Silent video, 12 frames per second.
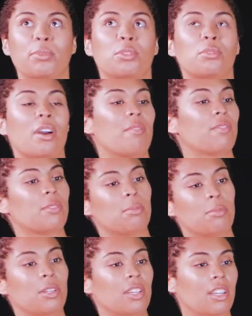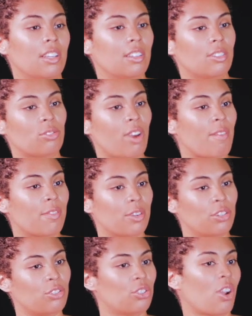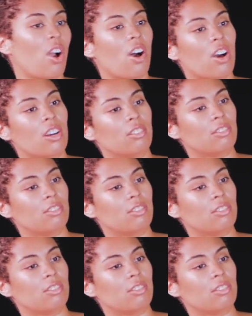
who come from Stratford and Shaw.